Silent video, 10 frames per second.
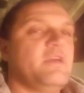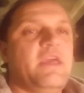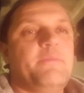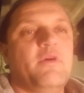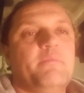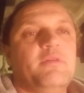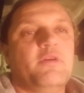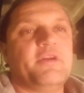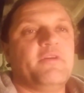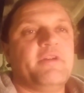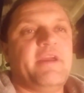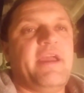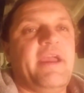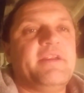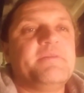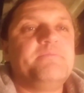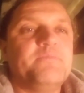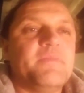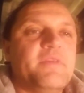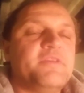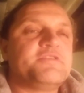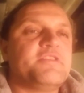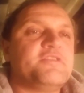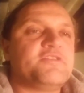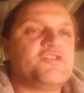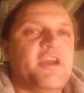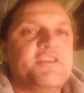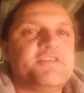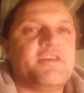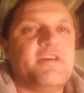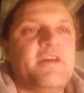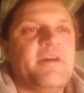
keep on plodding on ahead. There's a chance that